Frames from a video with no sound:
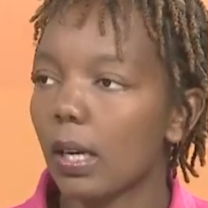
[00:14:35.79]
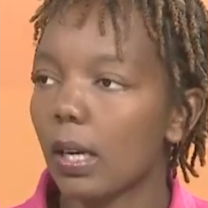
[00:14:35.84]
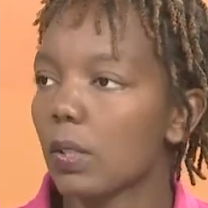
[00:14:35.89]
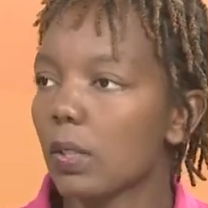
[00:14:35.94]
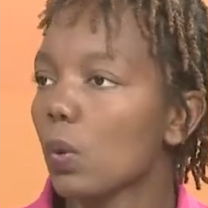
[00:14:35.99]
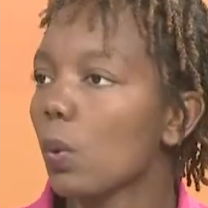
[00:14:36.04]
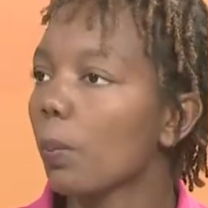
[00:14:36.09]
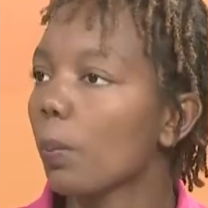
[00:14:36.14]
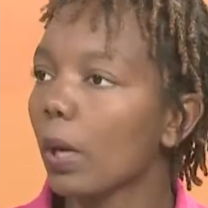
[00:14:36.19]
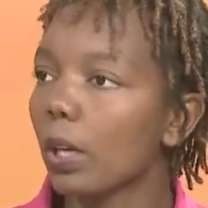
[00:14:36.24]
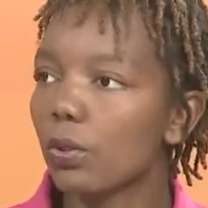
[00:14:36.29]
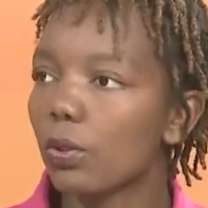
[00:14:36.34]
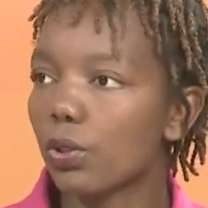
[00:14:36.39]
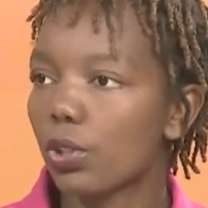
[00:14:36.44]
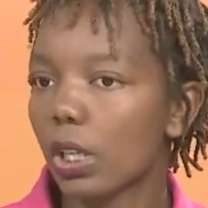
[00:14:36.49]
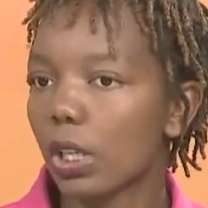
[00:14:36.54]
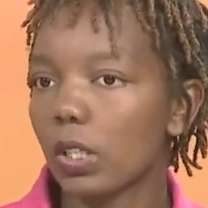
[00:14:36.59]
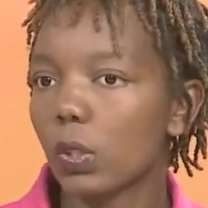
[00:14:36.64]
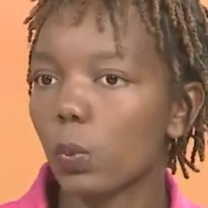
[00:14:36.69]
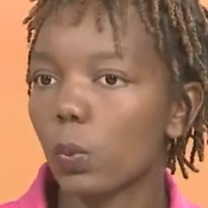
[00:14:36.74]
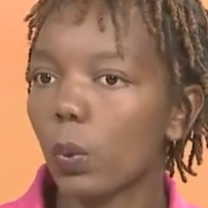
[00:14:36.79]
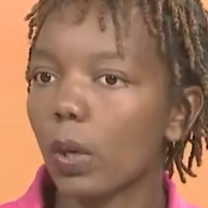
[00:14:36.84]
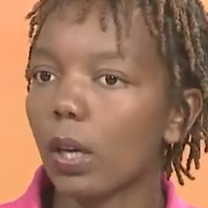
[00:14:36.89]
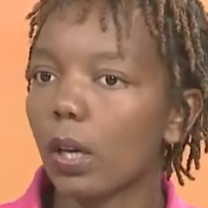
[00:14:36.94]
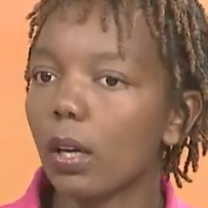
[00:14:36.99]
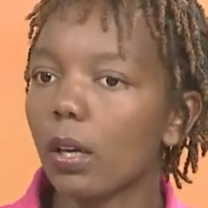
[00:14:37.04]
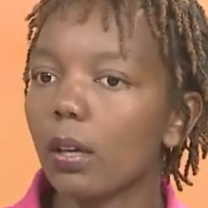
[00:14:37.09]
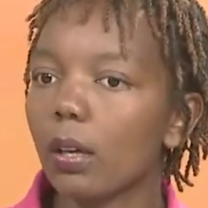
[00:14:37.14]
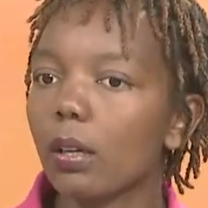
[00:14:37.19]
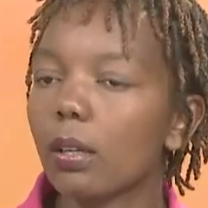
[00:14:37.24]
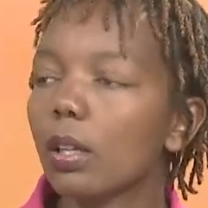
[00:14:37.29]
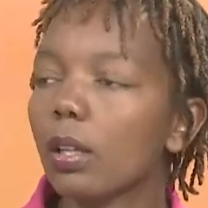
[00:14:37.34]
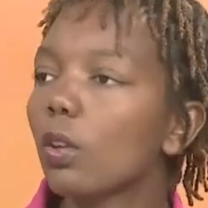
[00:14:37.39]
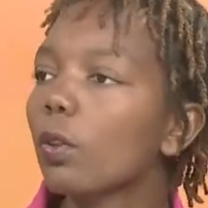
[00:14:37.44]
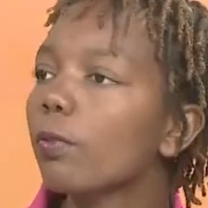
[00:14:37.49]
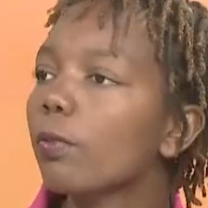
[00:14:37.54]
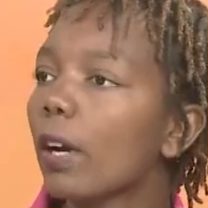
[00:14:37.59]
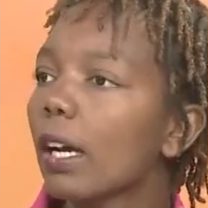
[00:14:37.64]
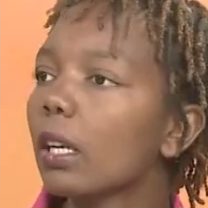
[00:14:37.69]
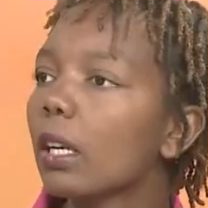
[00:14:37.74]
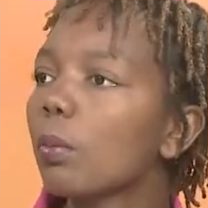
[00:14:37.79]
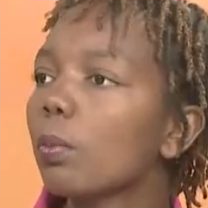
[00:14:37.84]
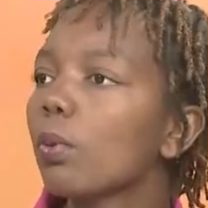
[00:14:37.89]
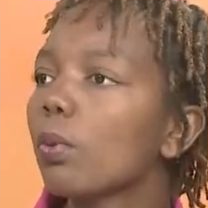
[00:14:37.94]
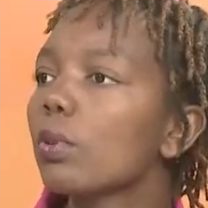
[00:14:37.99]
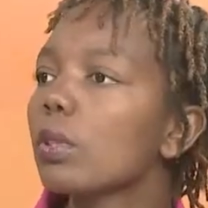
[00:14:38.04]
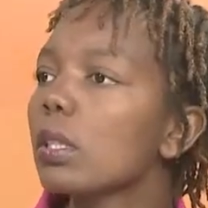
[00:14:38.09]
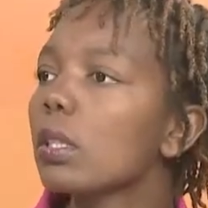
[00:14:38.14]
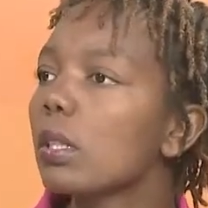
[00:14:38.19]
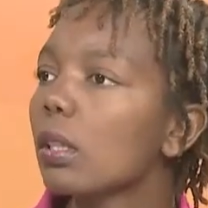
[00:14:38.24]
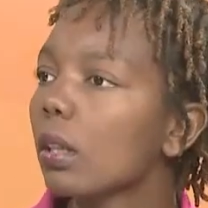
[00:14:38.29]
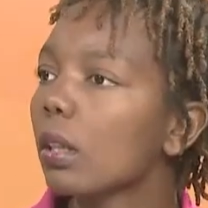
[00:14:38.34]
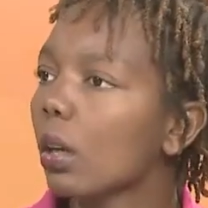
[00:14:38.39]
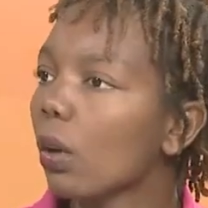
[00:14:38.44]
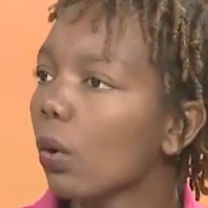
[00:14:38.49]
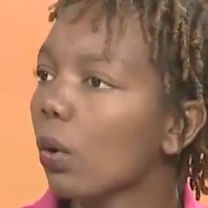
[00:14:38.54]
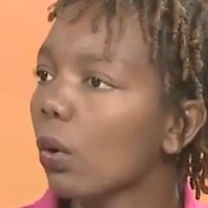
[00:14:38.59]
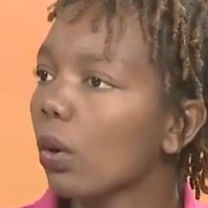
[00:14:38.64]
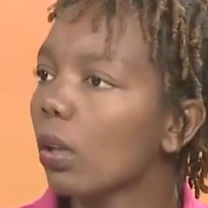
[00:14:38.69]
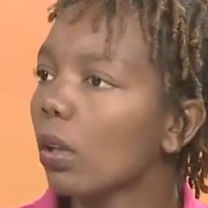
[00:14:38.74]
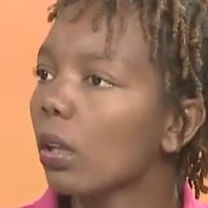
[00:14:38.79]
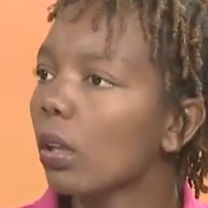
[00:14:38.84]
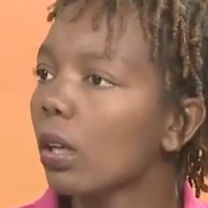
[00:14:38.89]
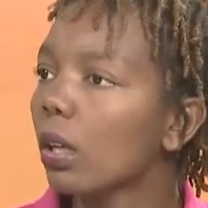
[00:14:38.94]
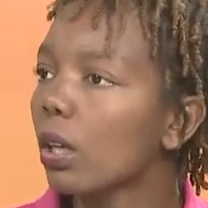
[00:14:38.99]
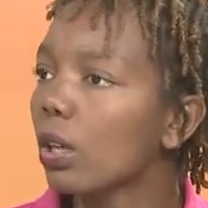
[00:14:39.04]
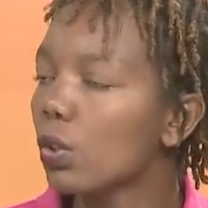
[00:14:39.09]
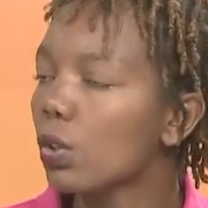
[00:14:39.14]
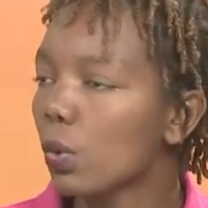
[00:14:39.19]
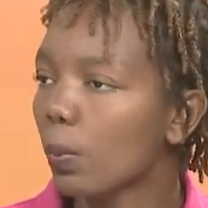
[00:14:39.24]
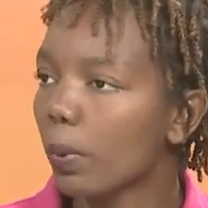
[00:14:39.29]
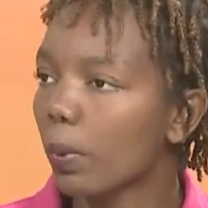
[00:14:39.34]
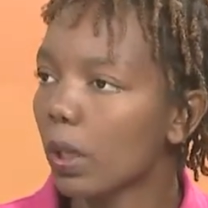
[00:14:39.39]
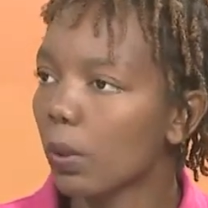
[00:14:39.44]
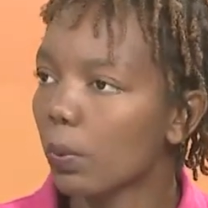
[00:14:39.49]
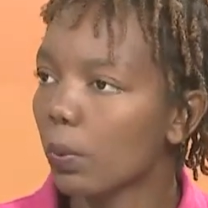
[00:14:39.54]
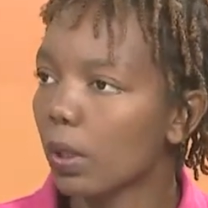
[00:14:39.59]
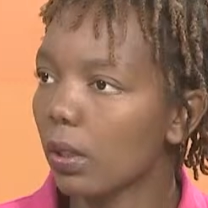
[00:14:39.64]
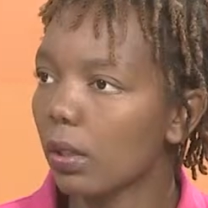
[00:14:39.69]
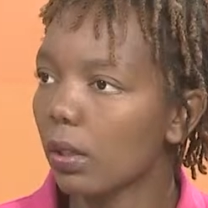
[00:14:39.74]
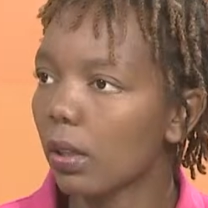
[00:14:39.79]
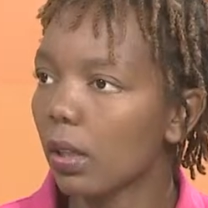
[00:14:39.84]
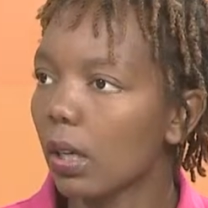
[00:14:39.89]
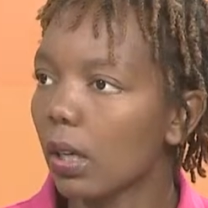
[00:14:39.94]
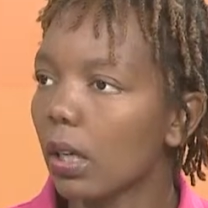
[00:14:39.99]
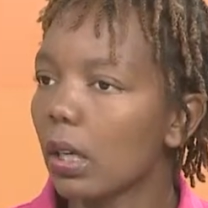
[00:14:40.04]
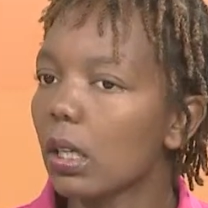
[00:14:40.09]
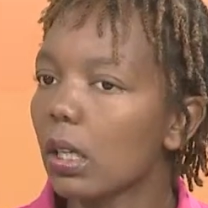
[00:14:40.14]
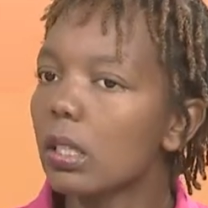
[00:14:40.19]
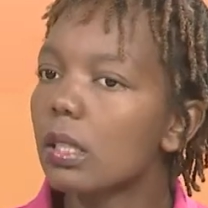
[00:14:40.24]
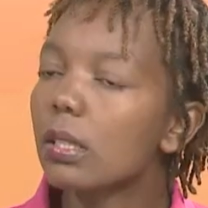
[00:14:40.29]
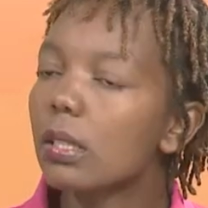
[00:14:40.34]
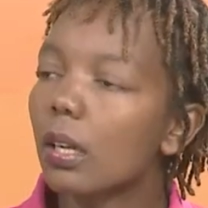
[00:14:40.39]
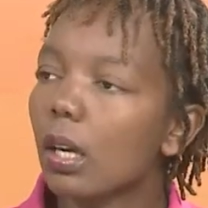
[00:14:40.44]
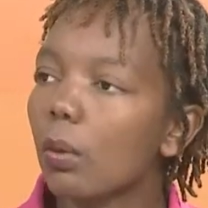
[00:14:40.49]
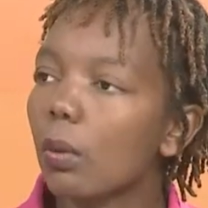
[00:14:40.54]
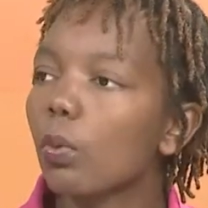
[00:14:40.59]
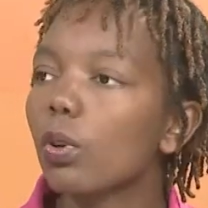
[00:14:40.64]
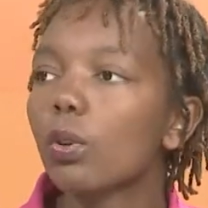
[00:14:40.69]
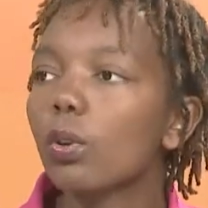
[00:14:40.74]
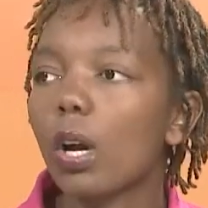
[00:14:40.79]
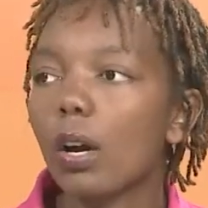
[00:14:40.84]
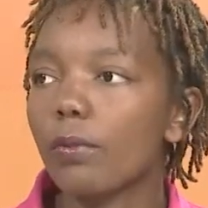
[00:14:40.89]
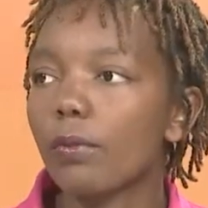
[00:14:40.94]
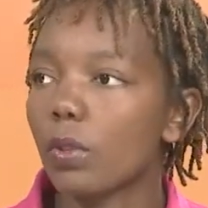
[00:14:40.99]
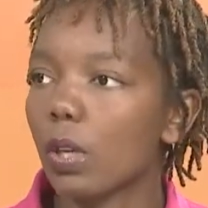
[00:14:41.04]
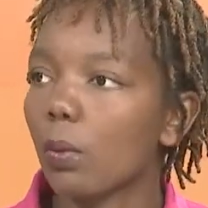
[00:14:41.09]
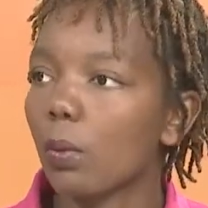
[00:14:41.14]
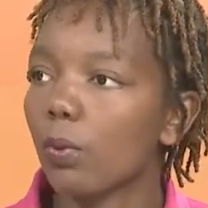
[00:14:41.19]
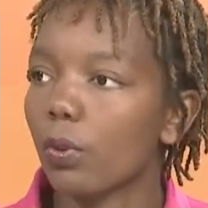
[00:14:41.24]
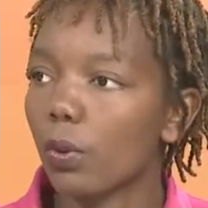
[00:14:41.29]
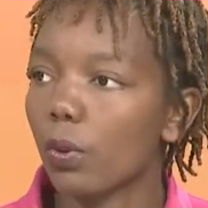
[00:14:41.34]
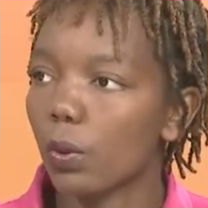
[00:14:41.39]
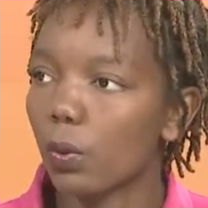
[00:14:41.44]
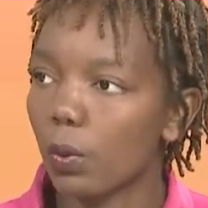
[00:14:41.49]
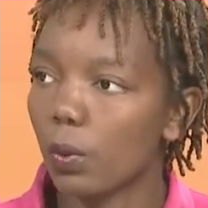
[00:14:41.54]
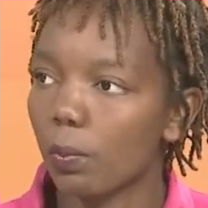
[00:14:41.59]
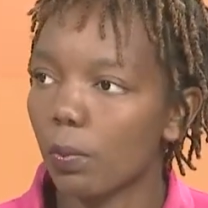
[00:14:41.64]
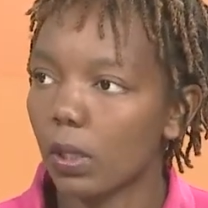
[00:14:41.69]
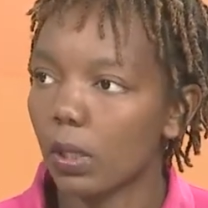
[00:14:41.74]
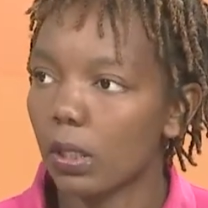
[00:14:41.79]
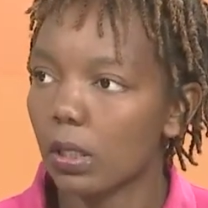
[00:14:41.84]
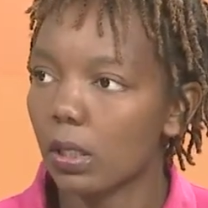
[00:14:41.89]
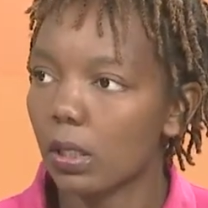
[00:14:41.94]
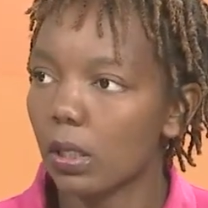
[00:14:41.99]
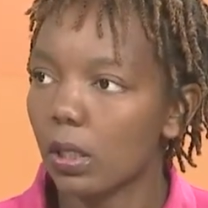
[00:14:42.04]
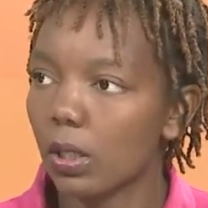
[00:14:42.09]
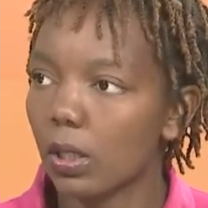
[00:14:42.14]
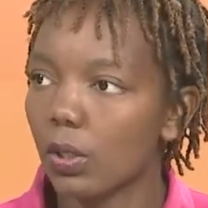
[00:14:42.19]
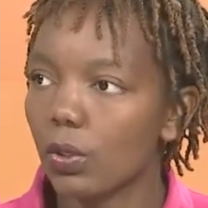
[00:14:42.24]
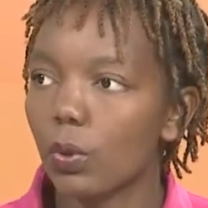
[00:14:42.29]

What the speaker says: As compared to chess, where they'll find boards in the hall to play with, in Scrabble you have to come with the equipment.